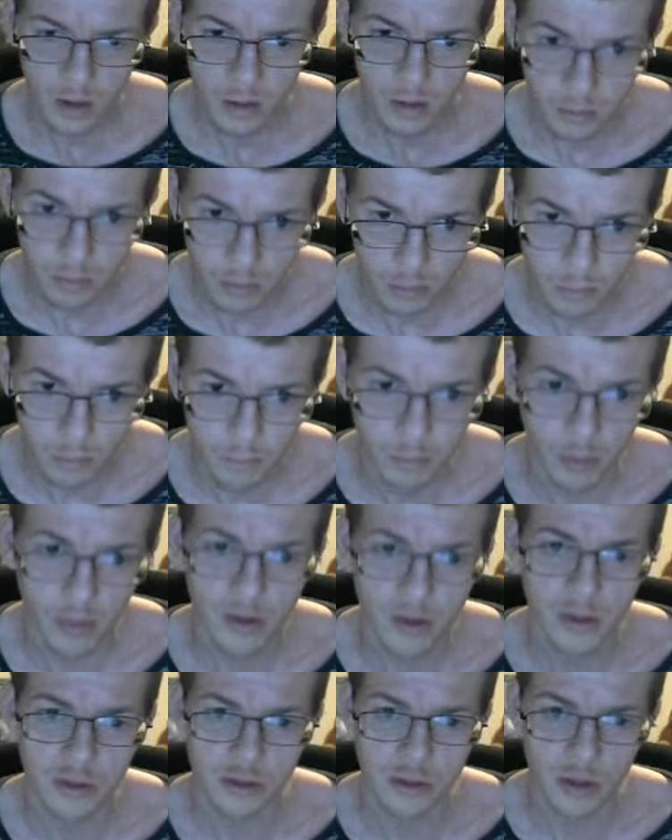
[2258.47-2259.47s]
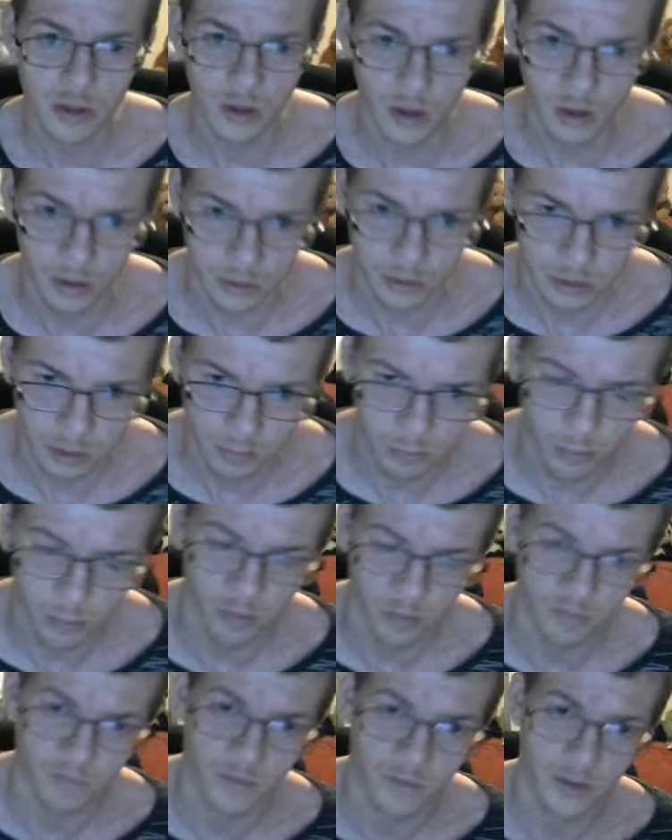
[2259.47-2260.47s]
could punish United one
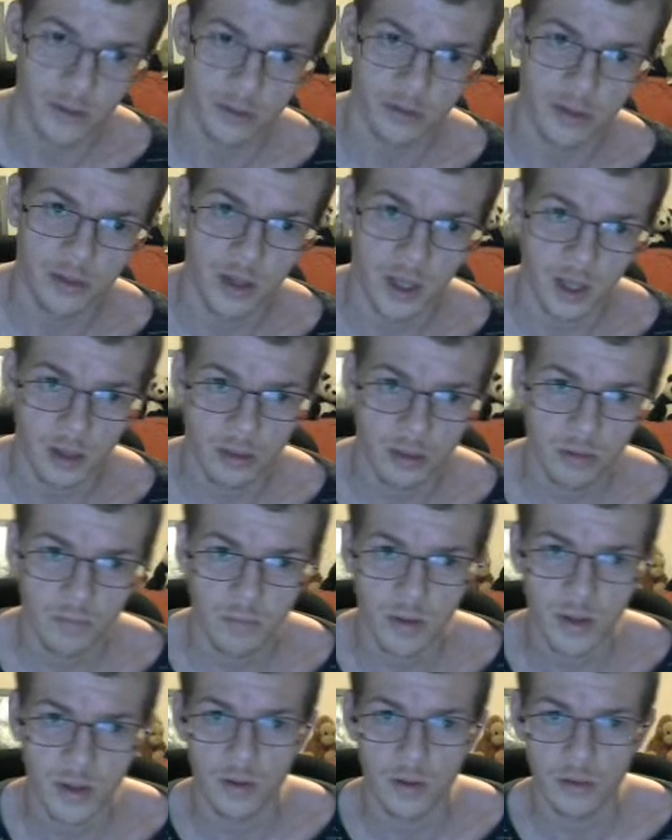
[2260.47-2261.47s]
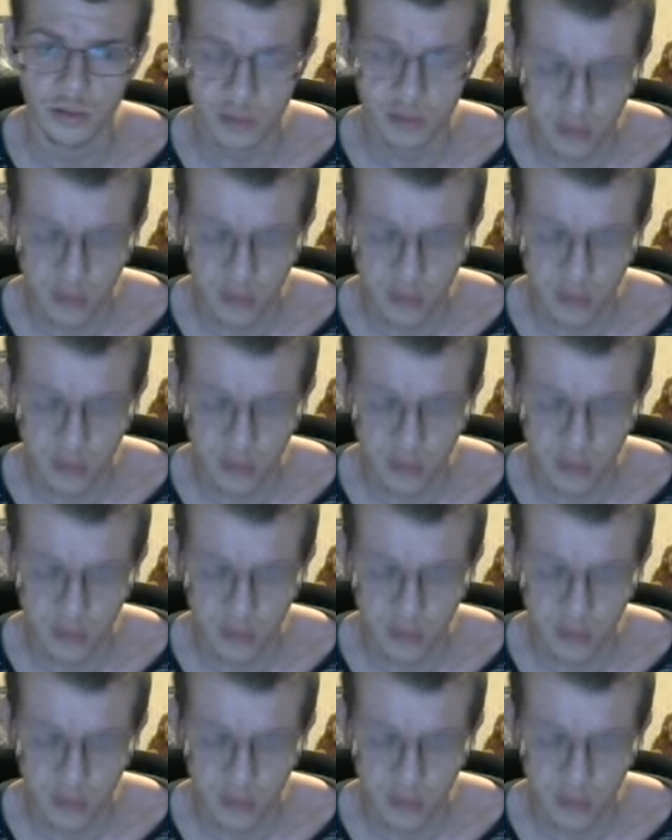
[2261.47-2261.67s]
of these days, because